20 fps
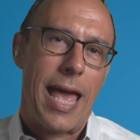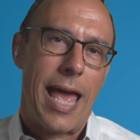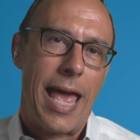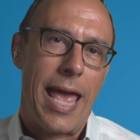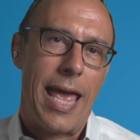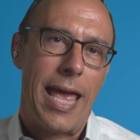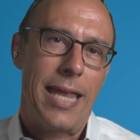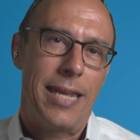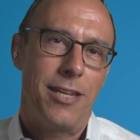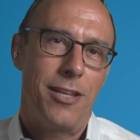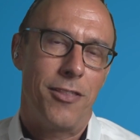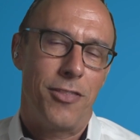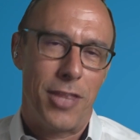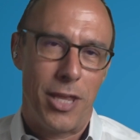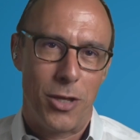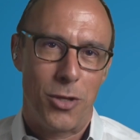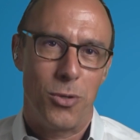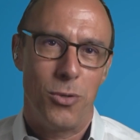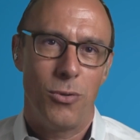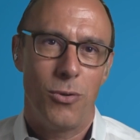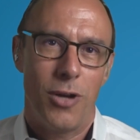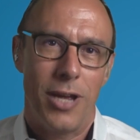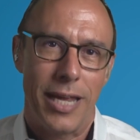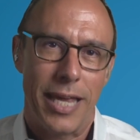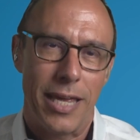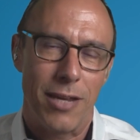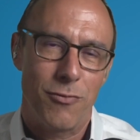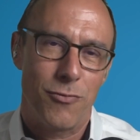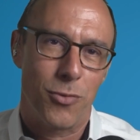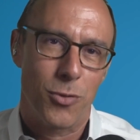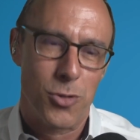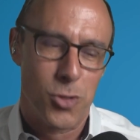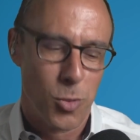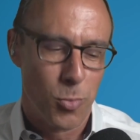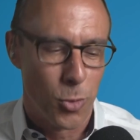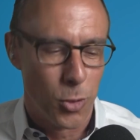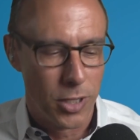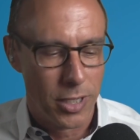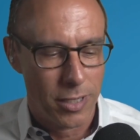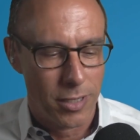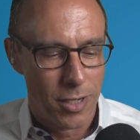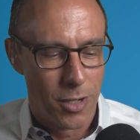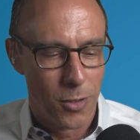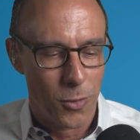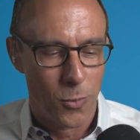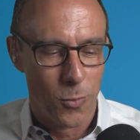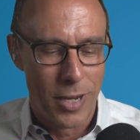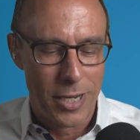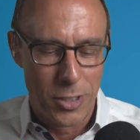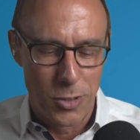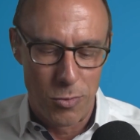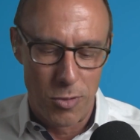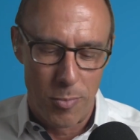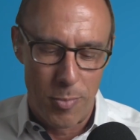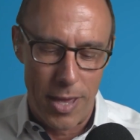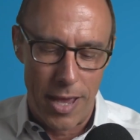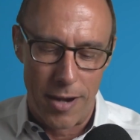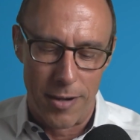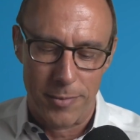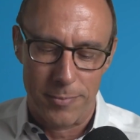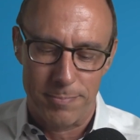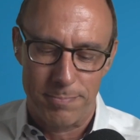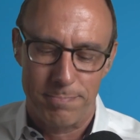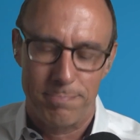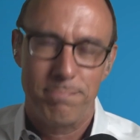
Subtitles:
And thank you again for supporting Right to Repair.